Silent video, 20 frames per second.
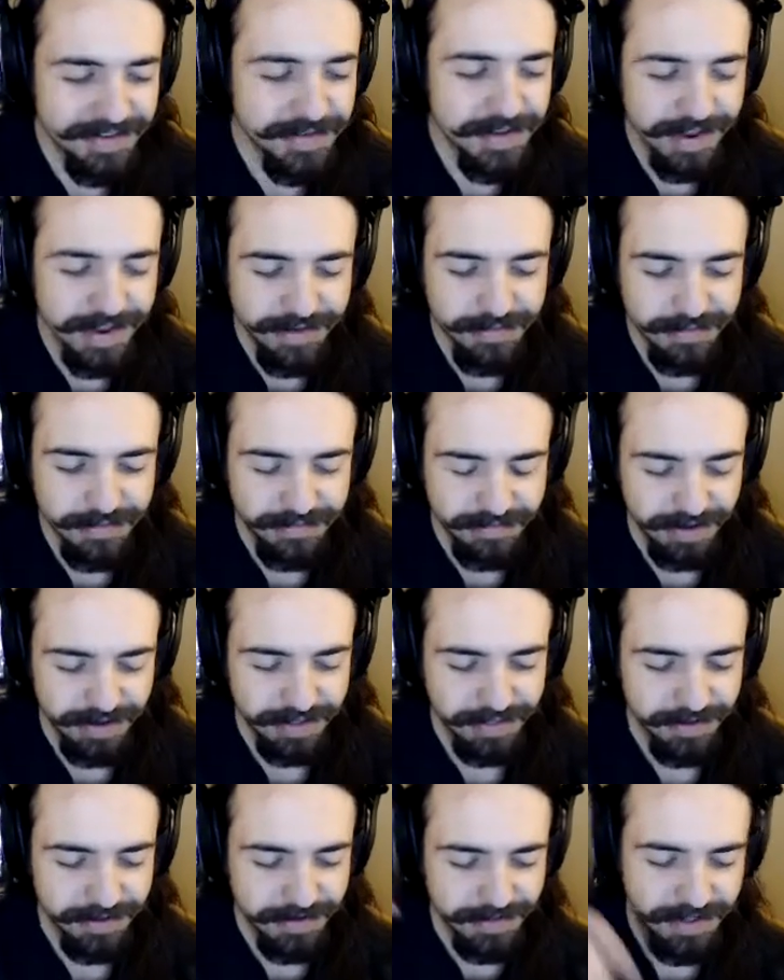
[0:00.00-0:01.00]

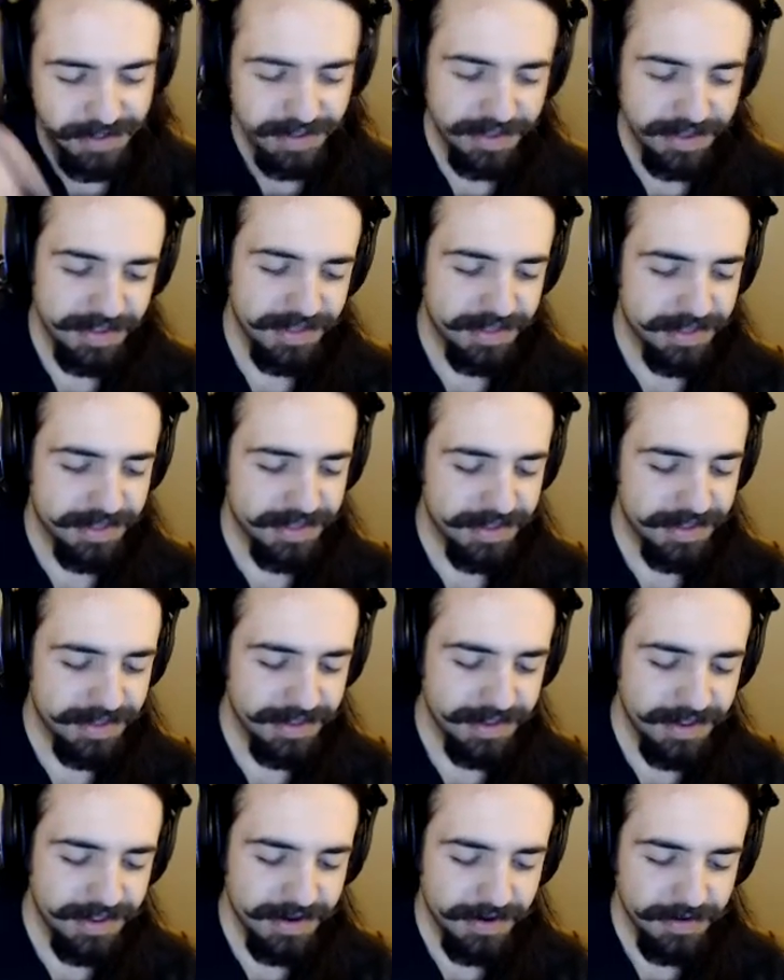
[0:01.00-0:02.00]
interesting though that,
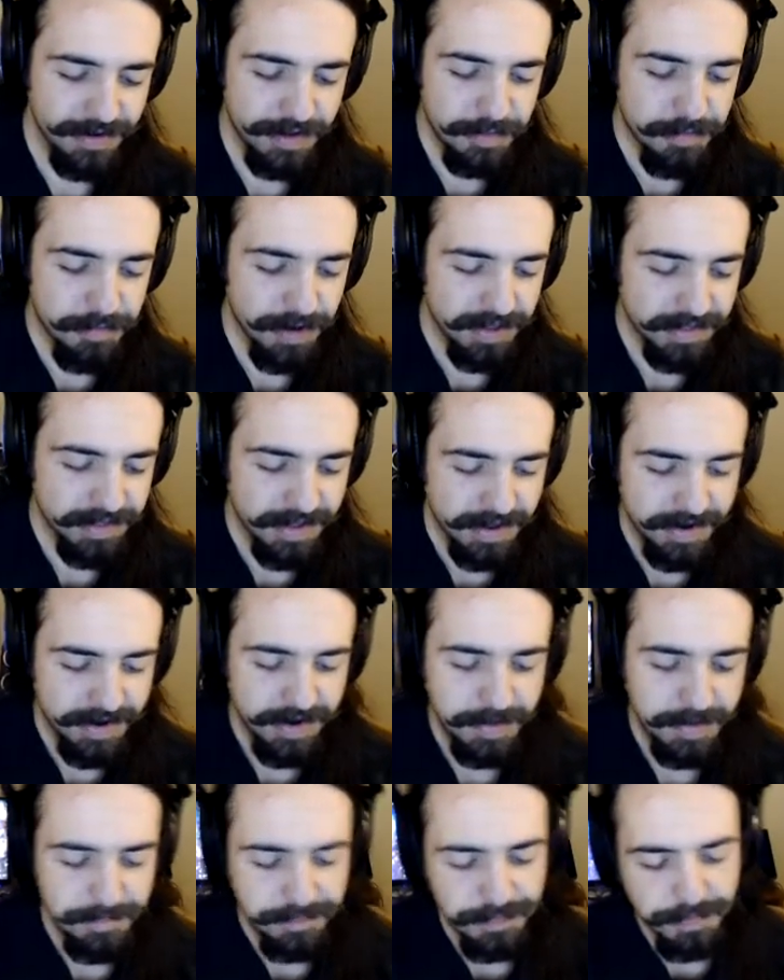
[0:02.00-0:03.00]
you know, you bring that
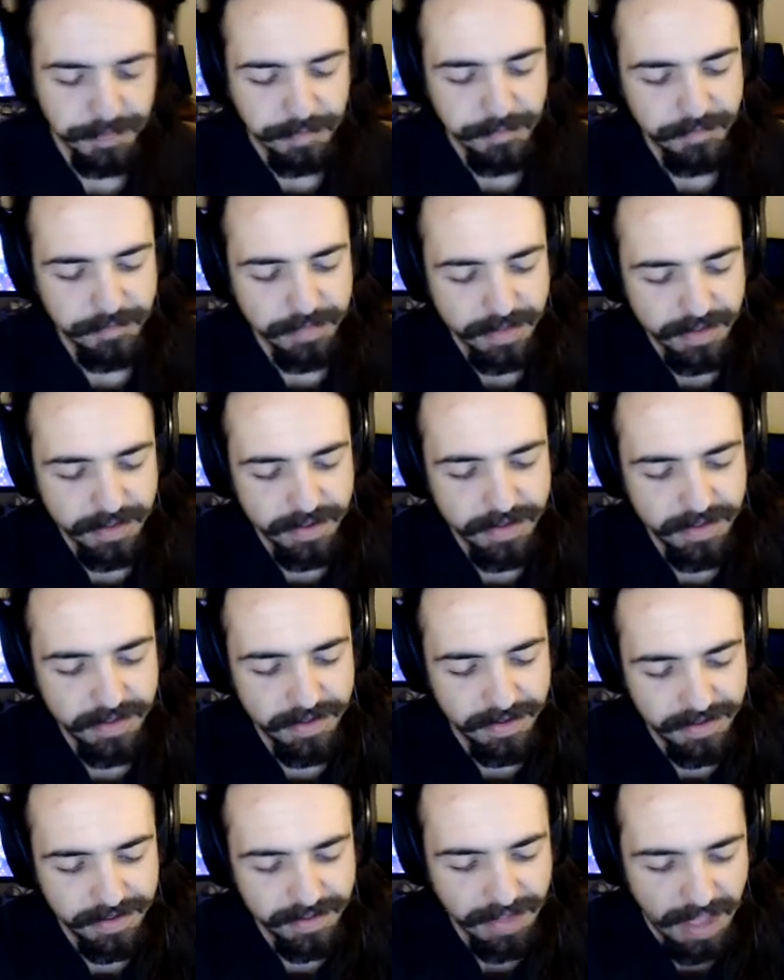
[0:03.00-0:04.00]
up,
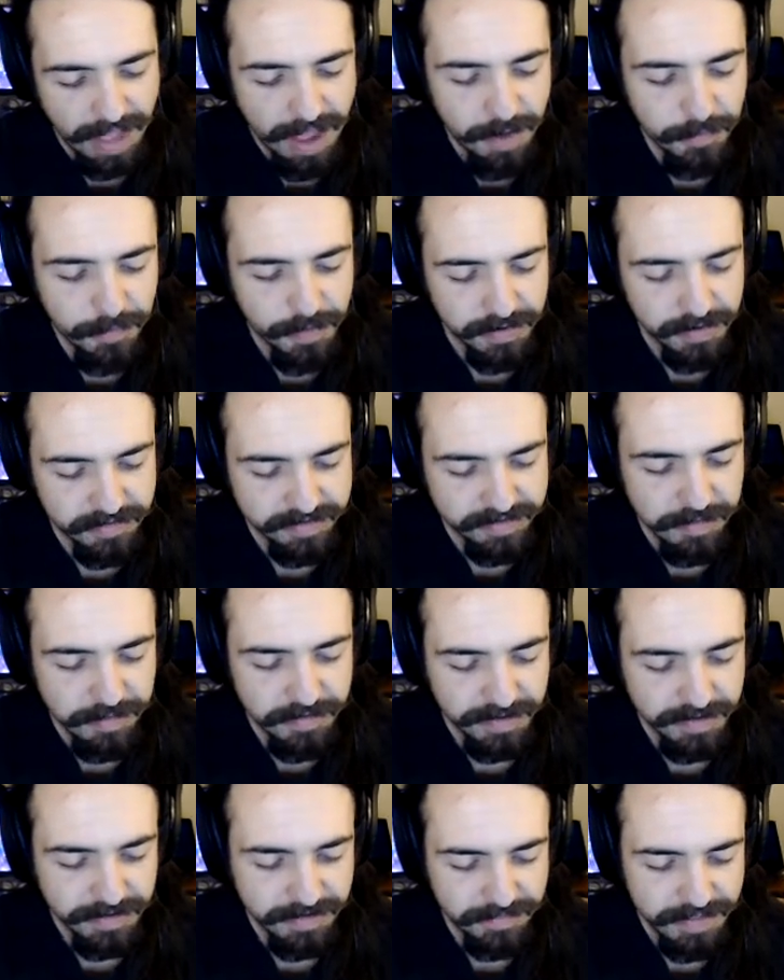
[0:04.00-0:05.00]
how we're
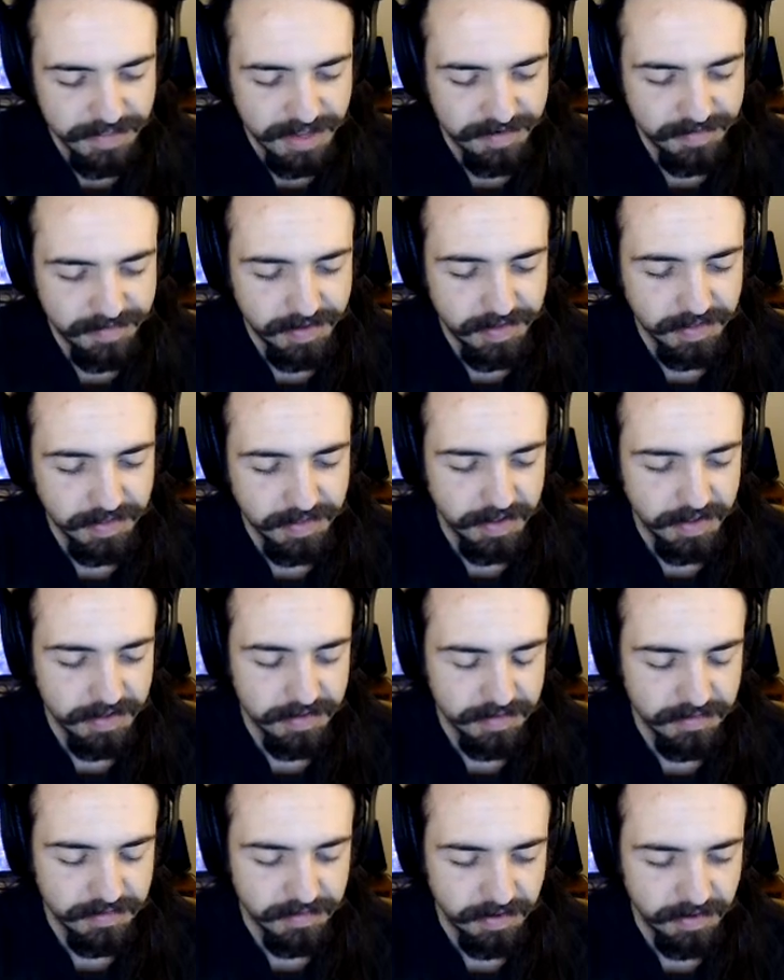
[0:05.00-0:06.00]
skeptical of that
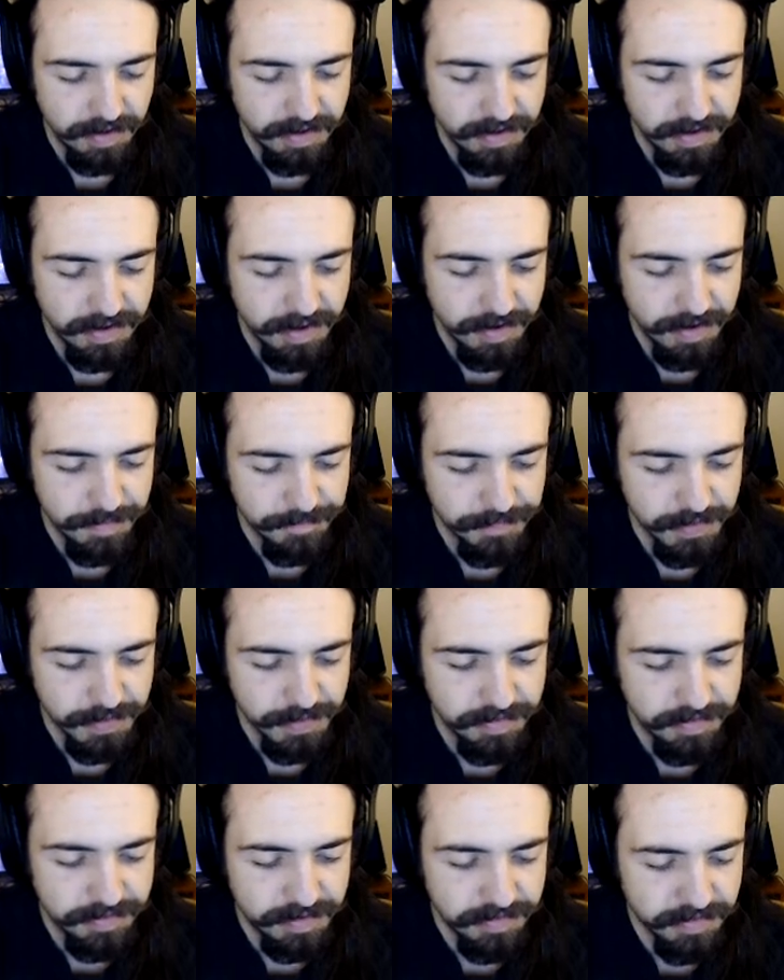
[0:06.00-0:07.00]
teleology,
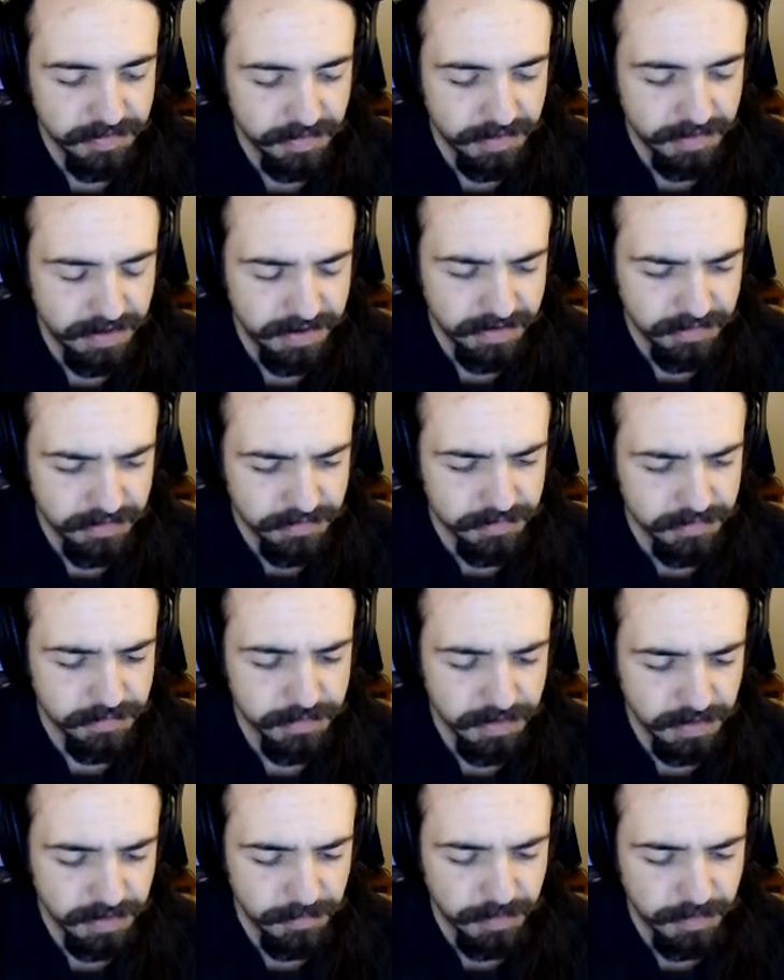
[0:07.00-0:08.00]
because this aligns
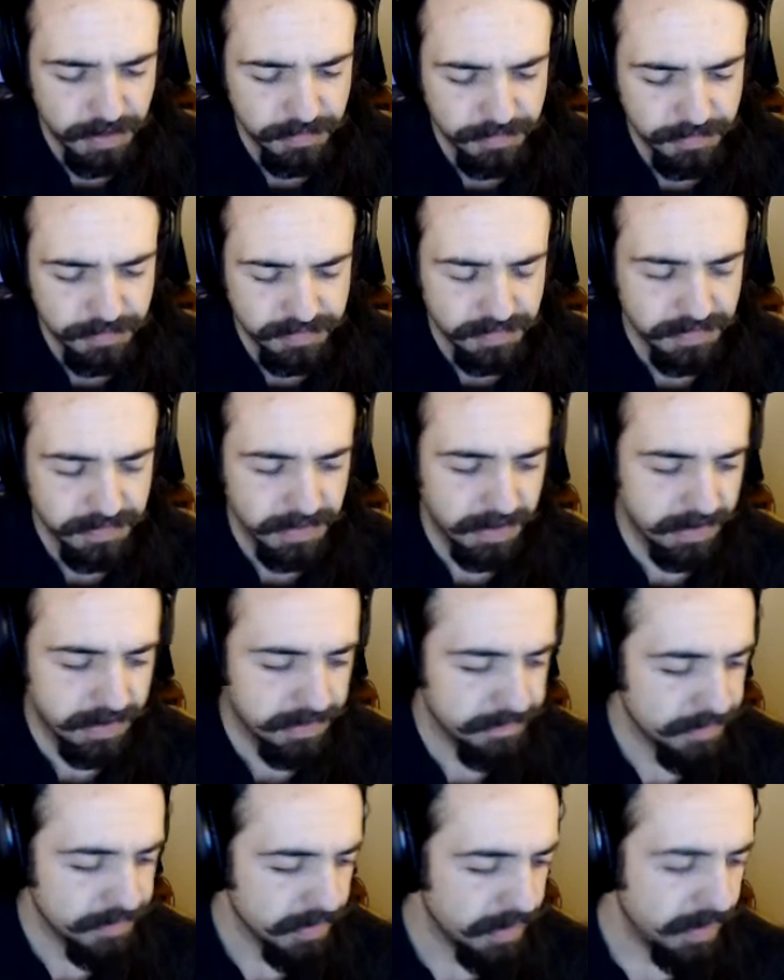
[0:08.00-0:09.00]
really well with something
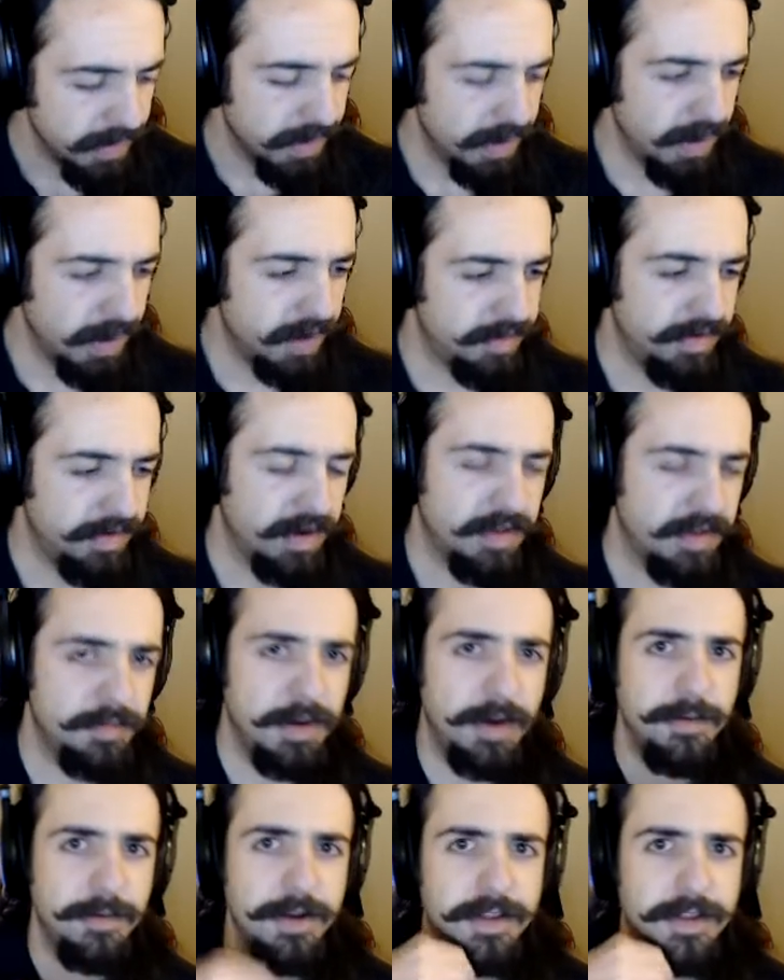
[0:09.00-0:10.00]
I talked
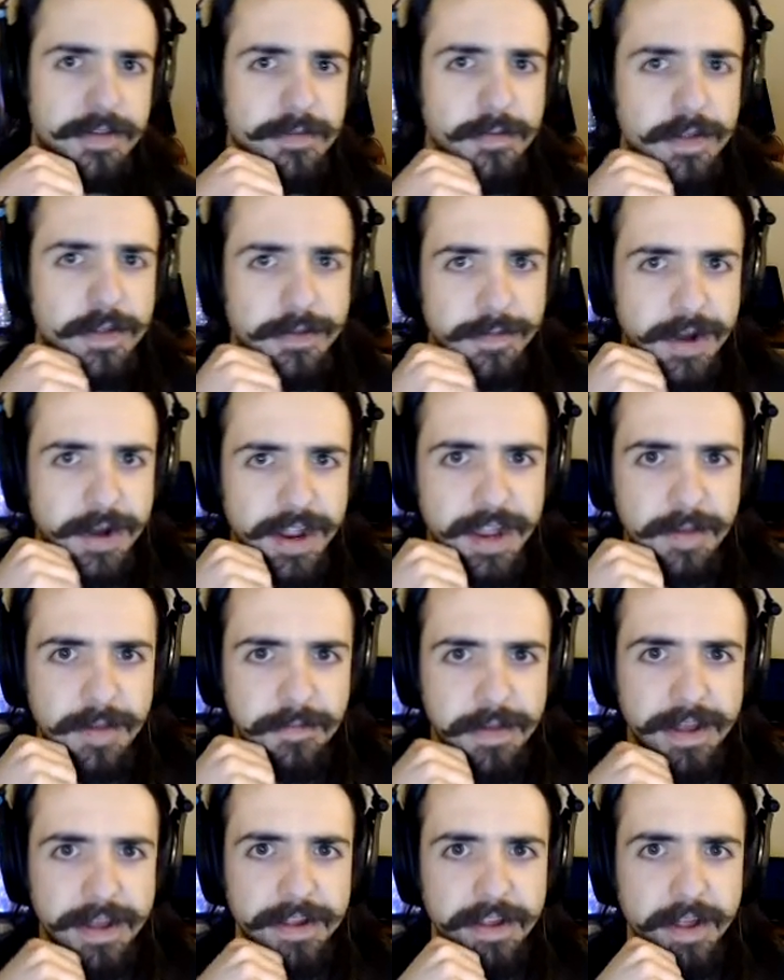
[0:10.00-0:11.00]
about with Ryan
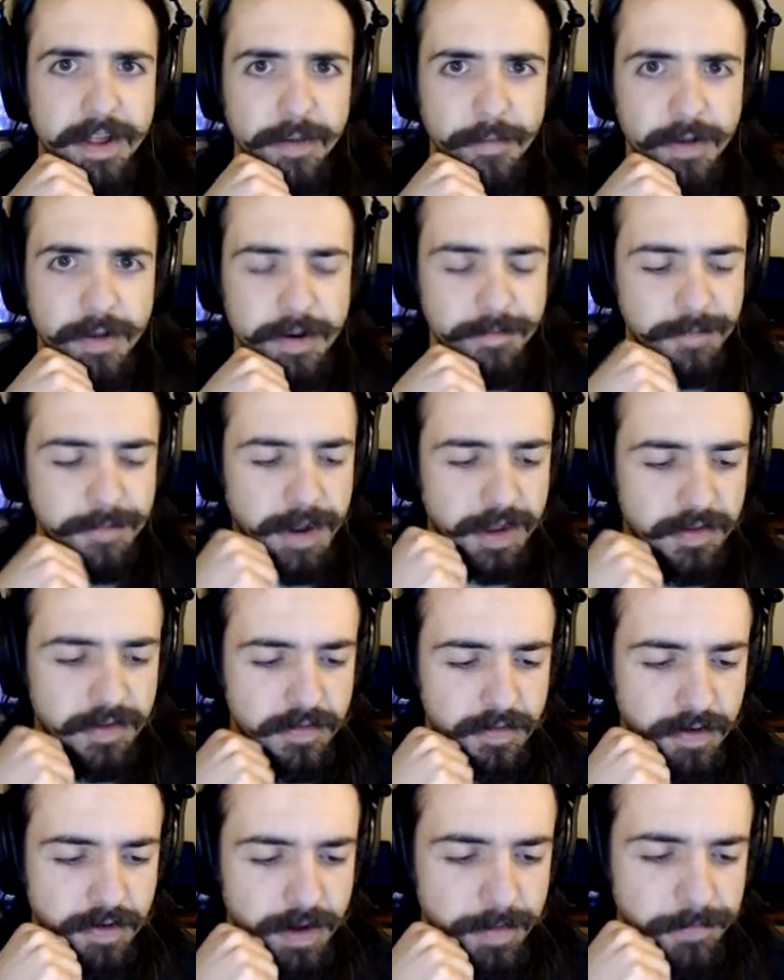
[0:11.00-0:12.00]
Bell on one of my
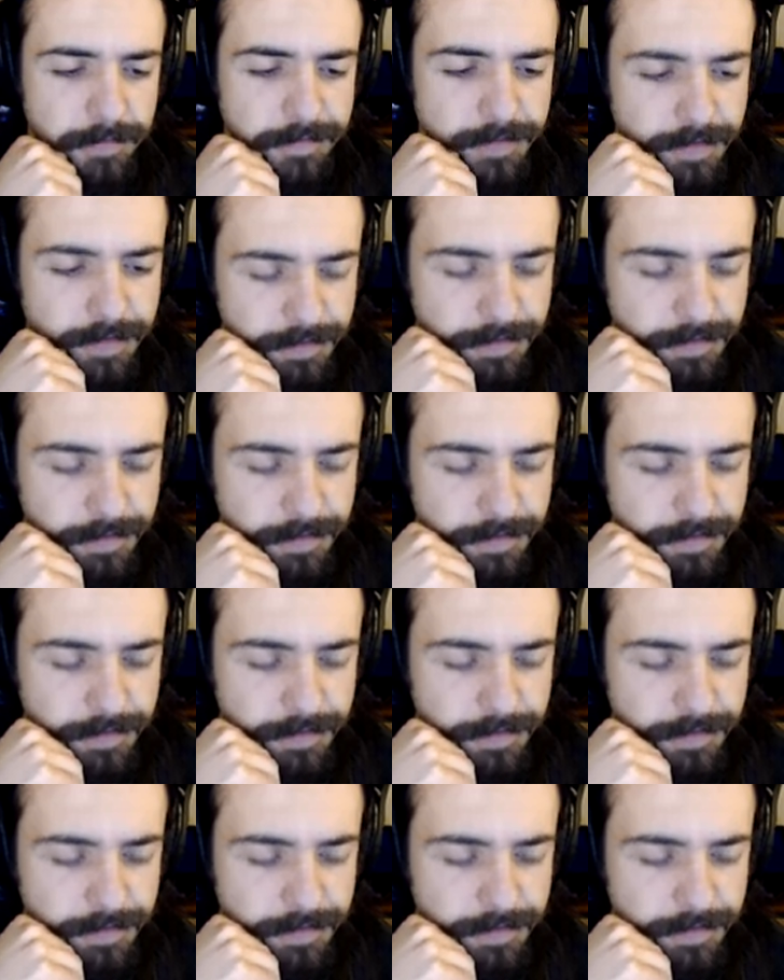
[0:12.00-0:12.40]
streams.